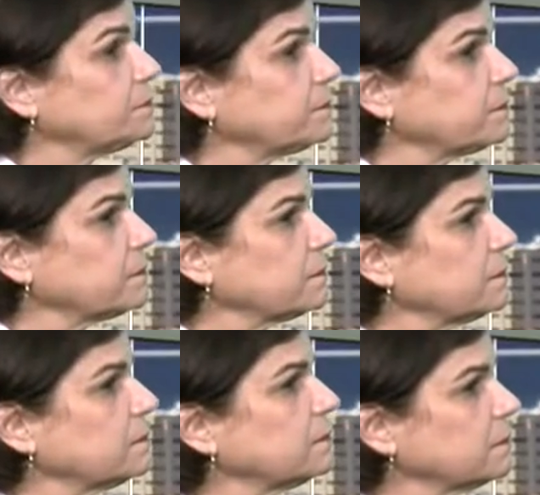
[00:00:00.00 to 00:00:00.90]

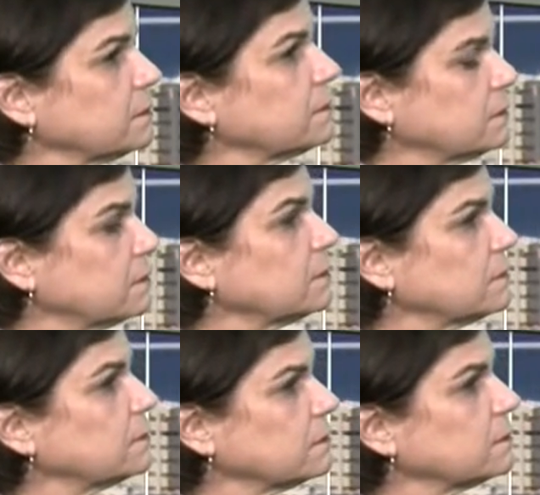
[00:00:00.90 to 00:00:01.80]

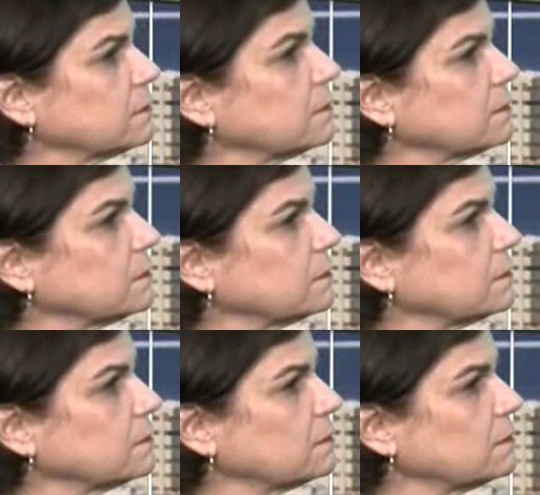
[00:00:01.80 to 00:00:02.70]

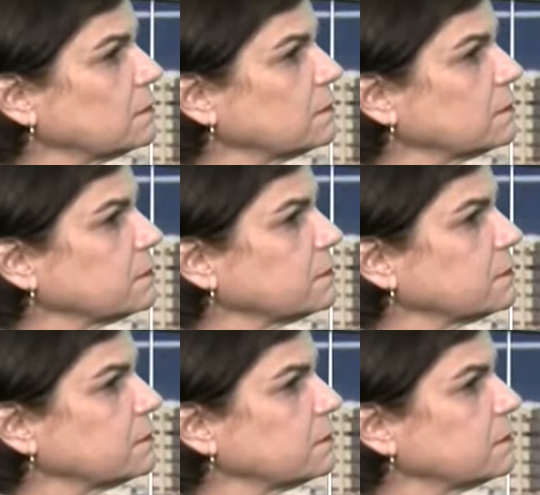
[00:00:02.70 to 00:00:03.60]

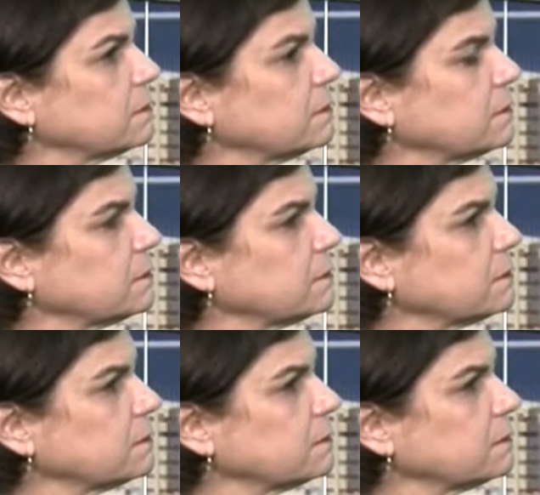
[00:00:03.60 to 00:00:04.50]

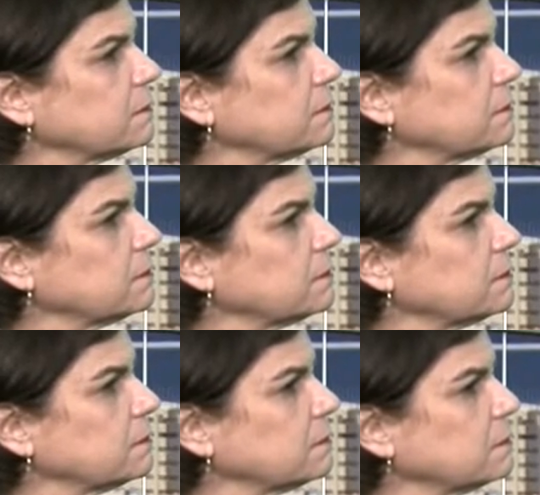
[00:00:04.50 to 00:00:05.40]

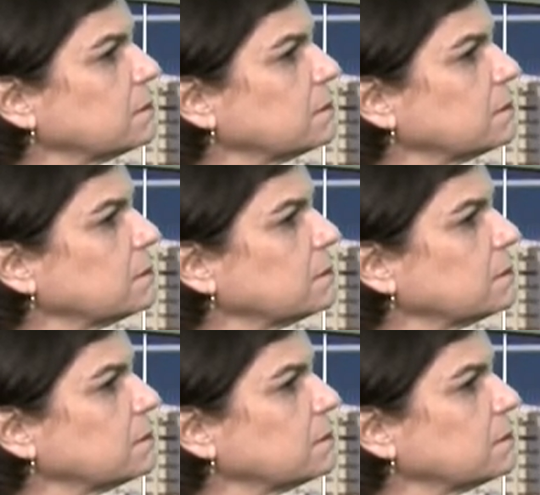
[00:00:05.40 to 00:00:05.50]
(not speaking)